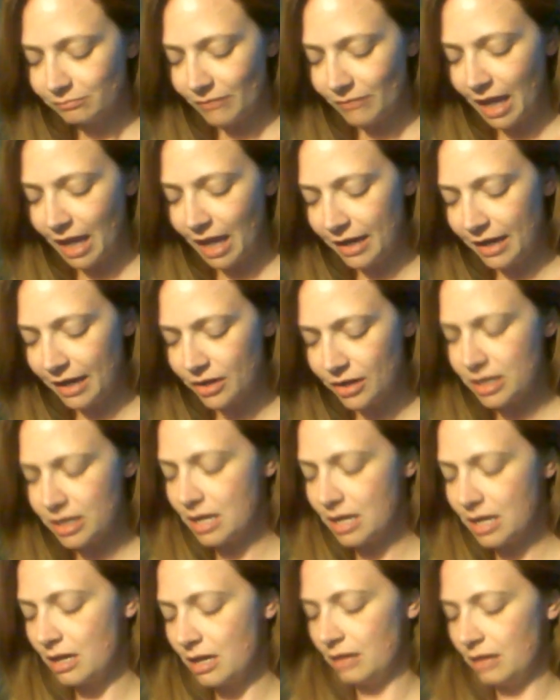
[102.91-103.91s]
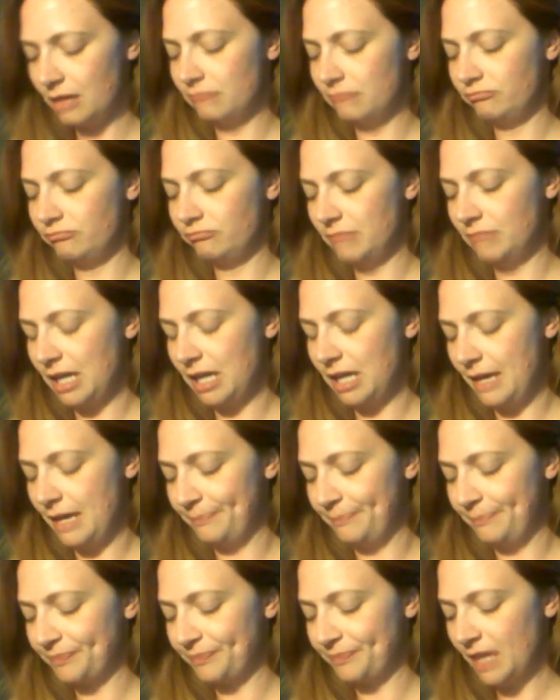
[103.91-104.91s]
I heard
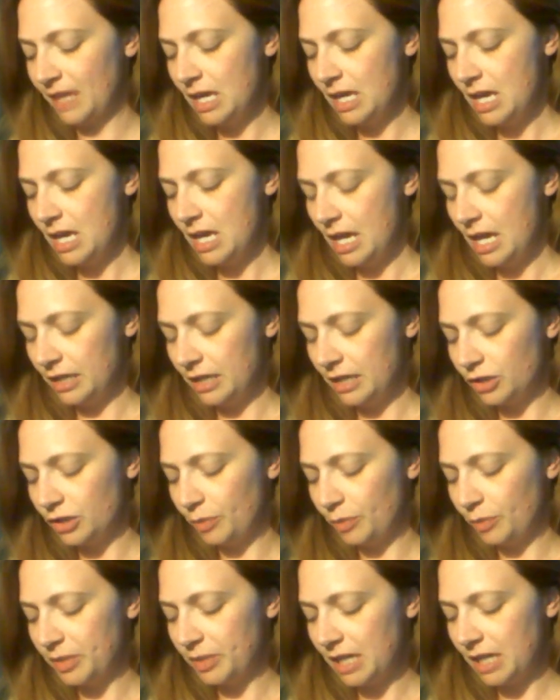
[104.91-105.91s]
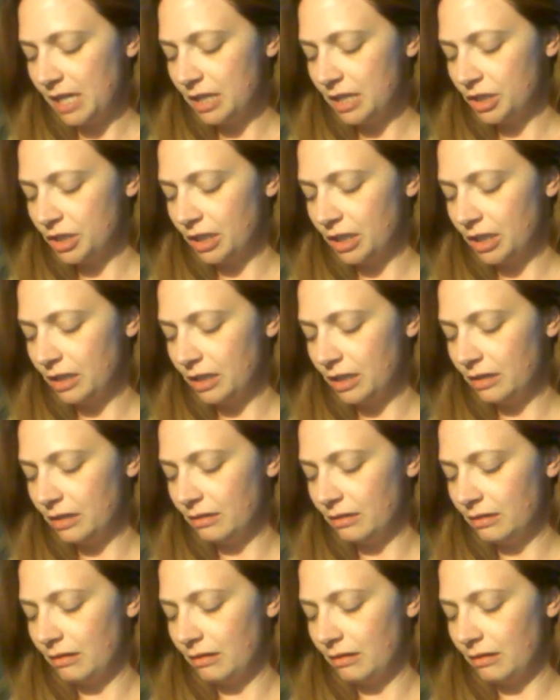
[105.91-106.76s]
an interpretation